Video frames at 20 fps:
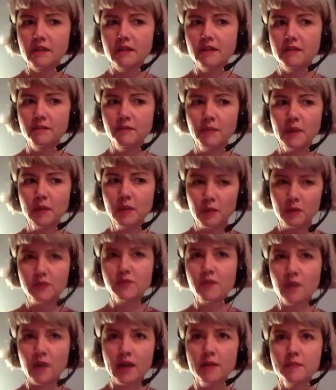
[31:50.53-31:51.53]
uh, people's
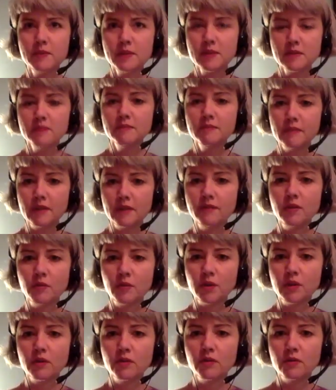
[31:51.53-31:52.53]
vibes, if you
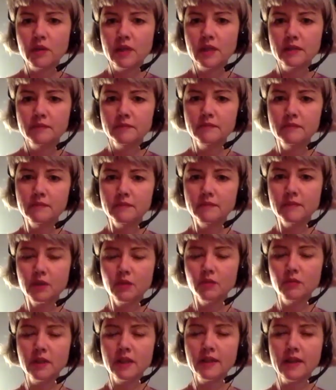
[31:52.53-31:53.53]
want to call it
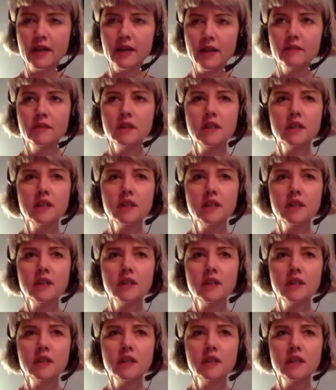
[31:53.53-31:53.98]
call it that.